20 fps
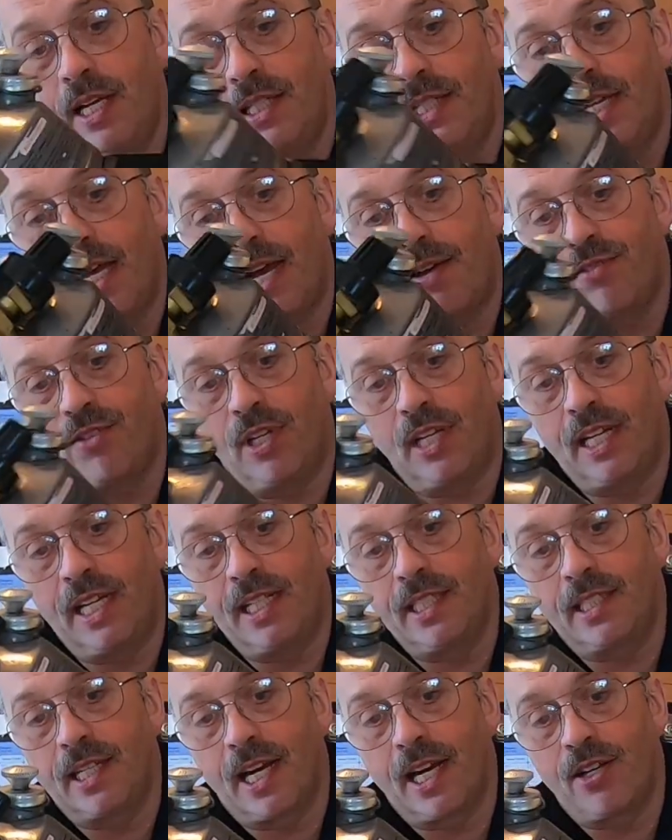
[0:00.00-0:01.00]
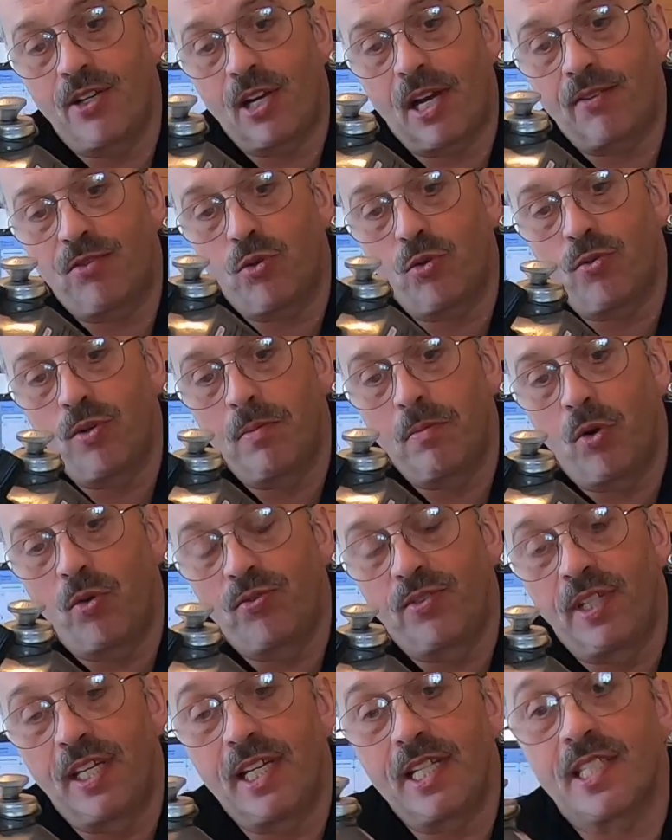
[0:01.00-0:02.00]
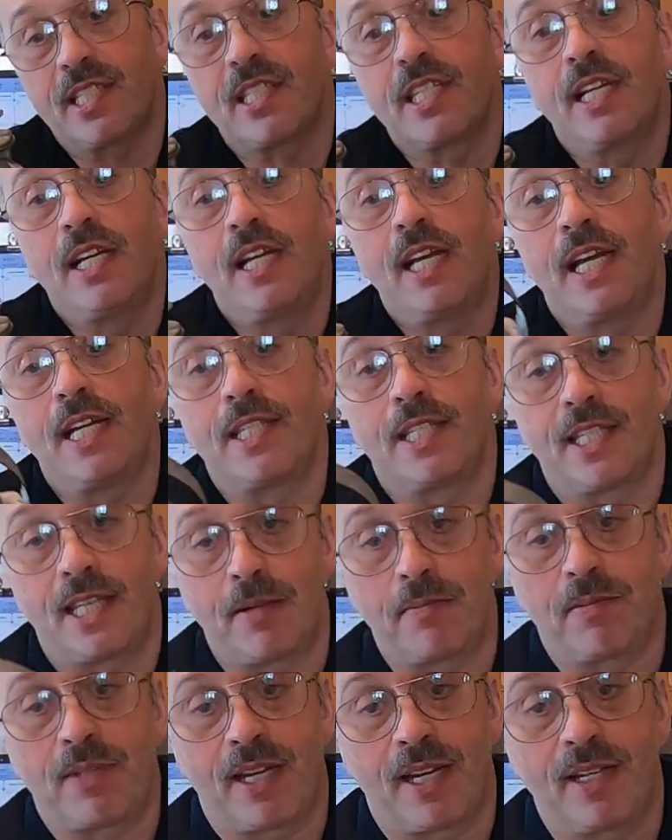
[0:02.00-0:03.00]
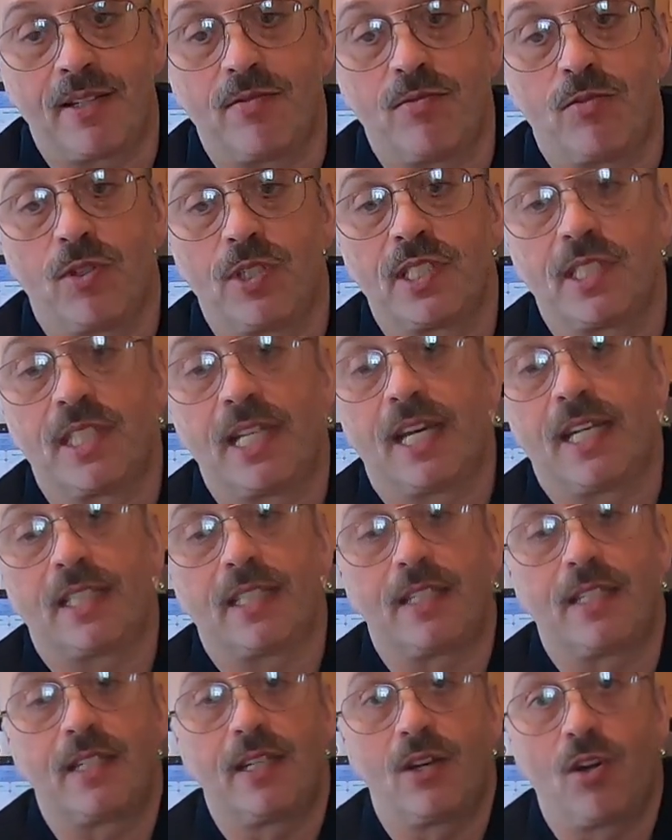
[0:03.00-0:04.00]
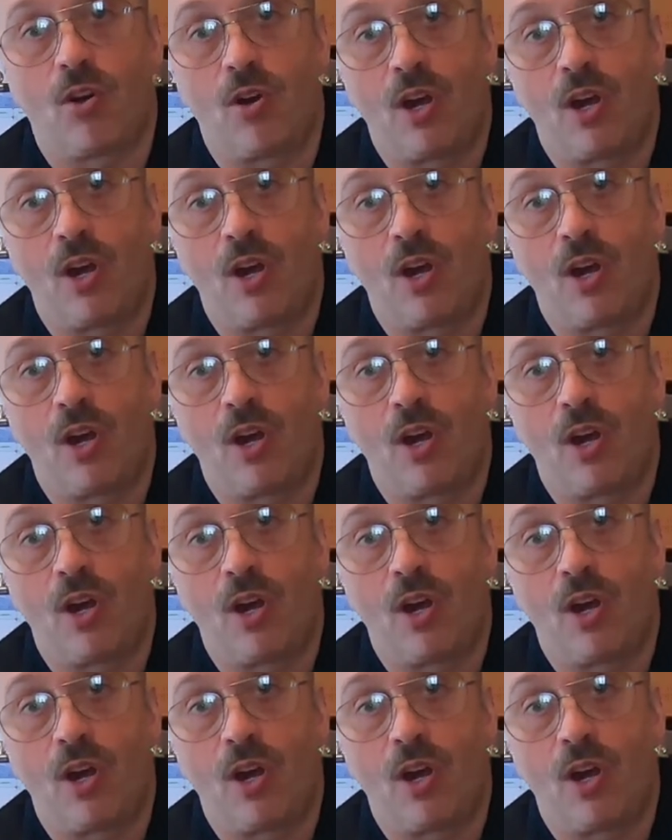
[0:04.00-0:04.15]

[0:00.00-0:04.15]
They have the link there. You have to remove this, and same time was that.